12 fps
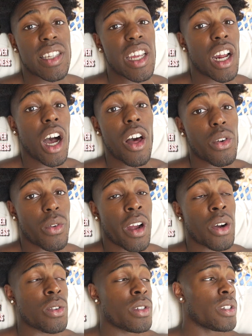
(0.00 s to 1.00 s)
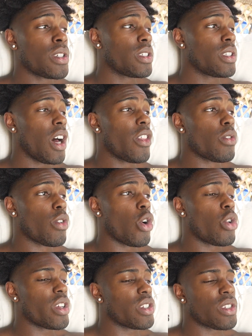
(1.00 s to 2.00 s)
say the other route, other
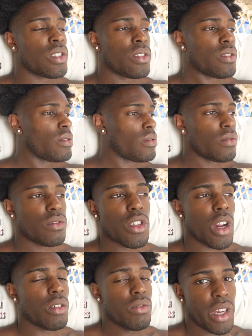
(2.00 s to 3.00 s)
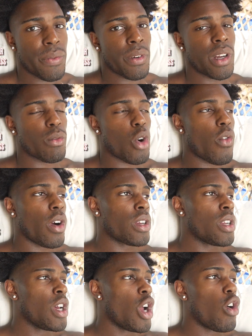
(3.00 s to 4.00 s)
road is, you know, different than road
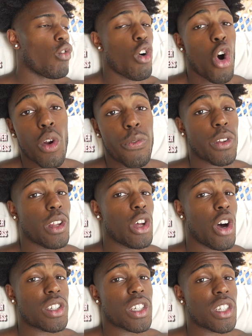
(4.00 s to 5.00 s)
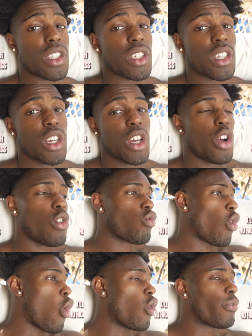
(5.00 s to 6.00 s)
one. Road for the losses,
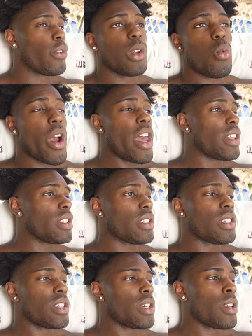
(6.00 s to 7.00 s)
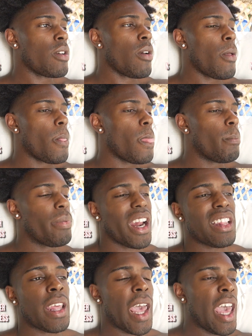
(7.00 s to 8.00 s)
road for the wins, but
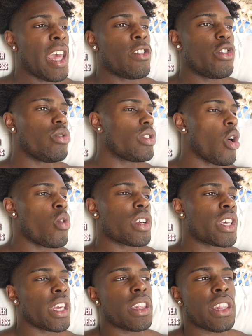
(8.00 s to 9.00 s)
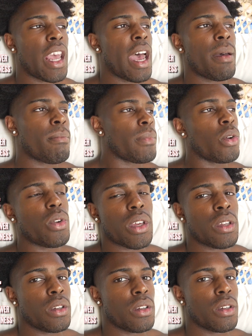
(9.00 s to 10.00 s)
at the end, you don't get that
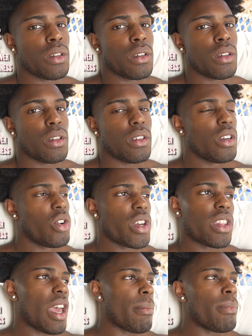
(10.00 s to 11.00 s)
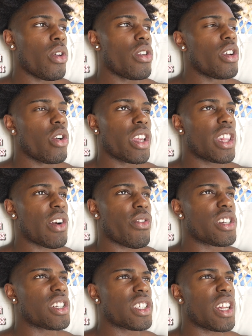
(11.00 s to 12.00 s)
million. You don't get that million, you don't get that
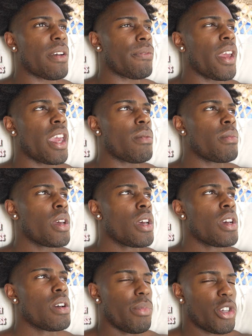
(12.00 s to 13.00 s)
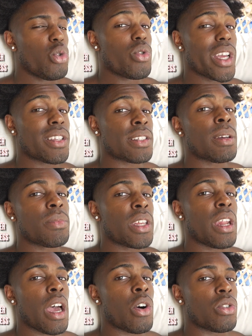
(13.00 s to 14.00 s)
riches and that fame, but you get
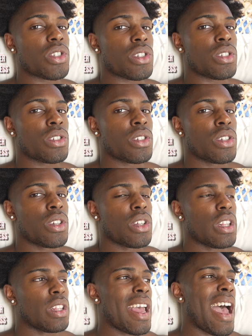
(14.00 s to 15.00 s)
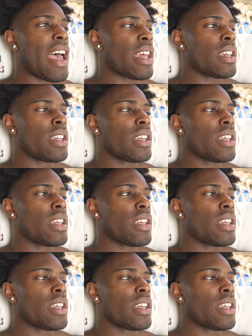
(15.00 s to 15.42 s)
something else that